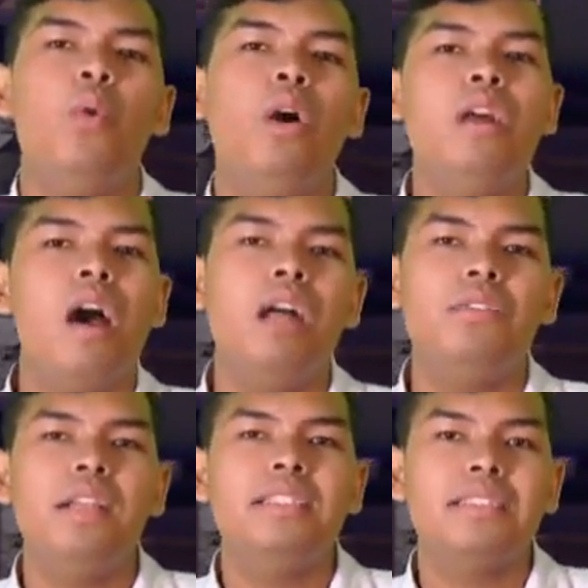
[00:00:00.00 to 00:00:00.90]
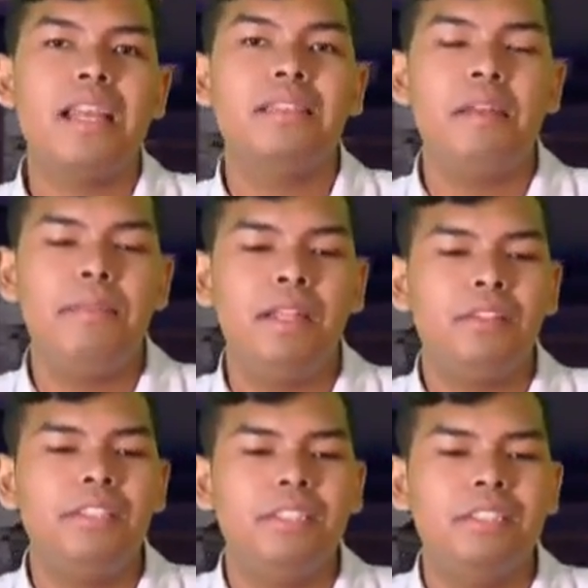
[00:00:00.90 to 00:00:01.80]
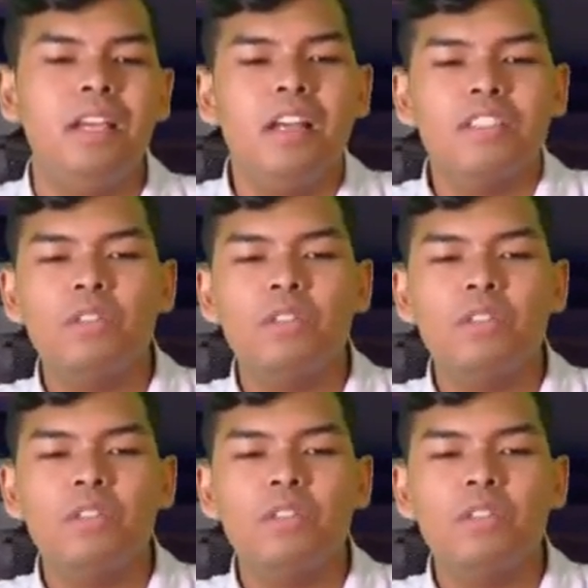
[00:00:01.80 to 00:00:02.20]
one hundred centimeters.